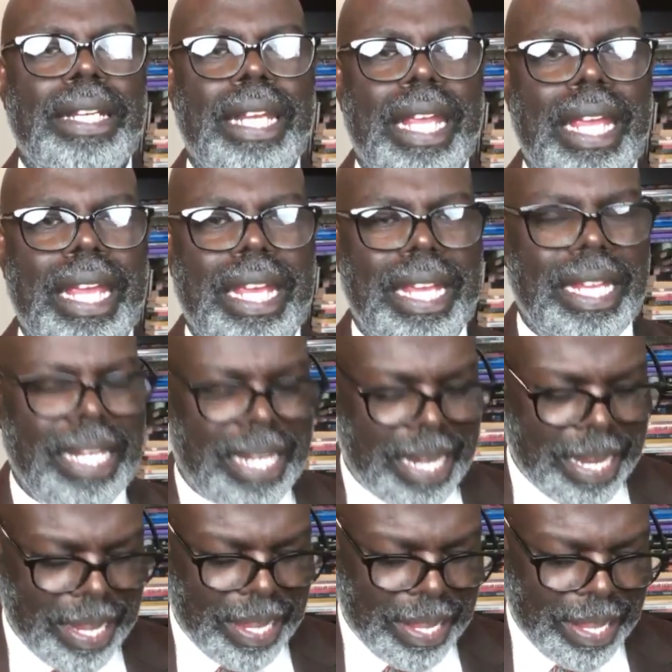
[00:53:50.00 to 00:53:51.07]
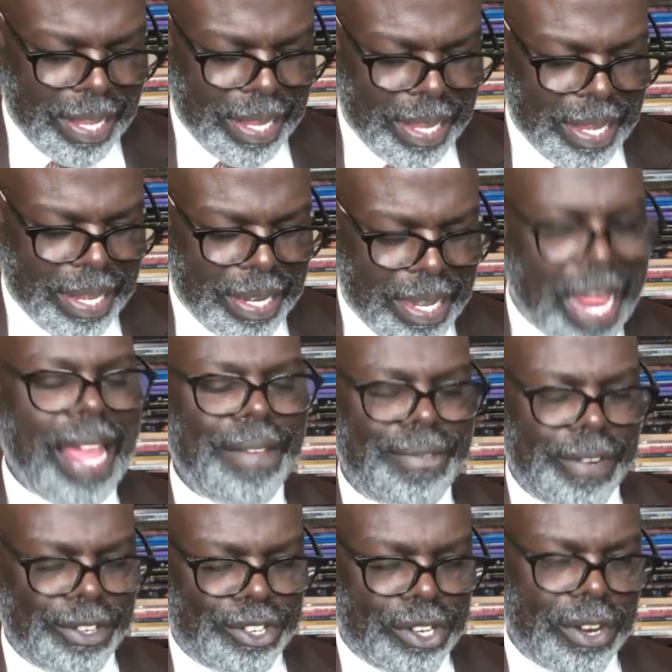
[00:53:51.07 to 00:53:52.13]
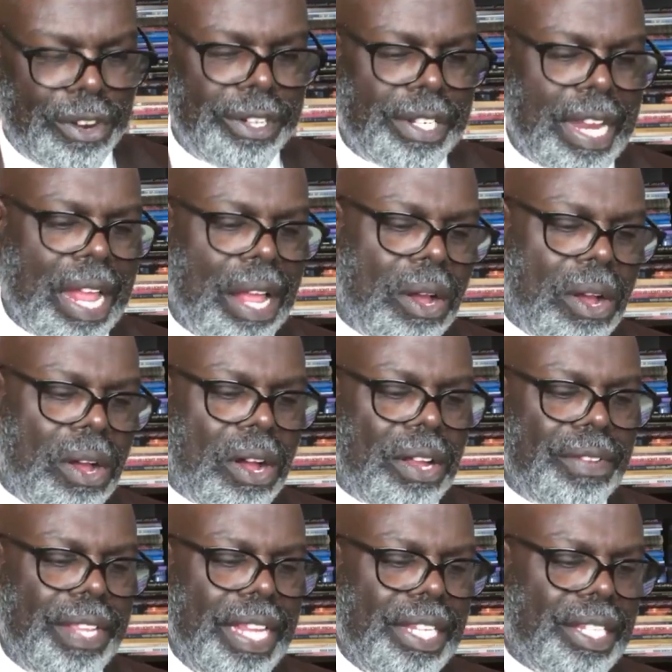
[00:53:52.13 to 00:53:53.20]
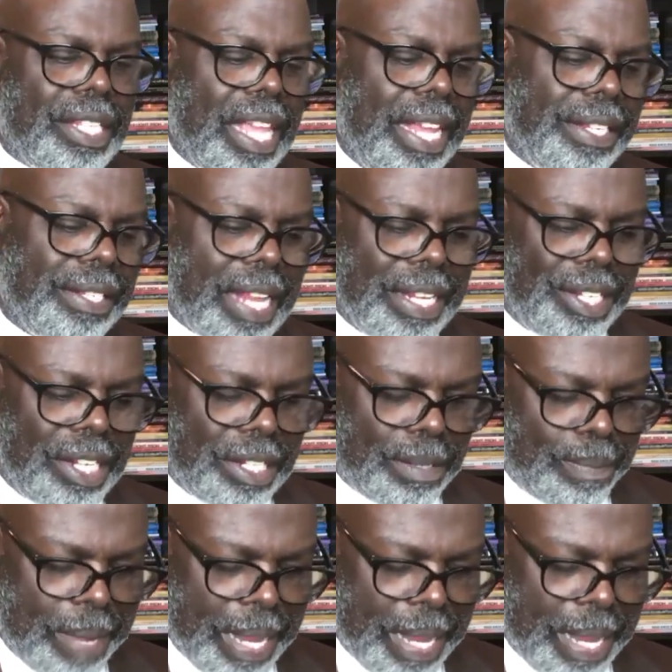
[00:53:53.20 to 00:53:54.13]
need life insurance. Now, all these things I just